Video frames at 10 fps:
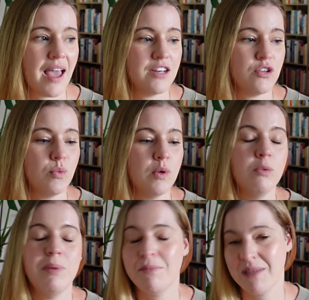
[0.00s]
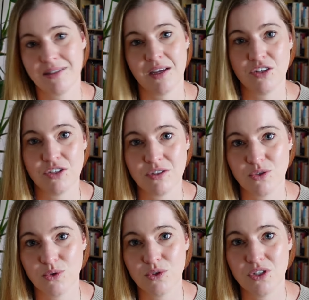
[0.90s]
and you will be
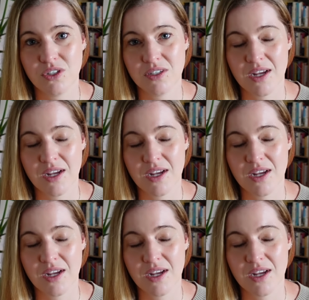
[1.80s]
misunderstood.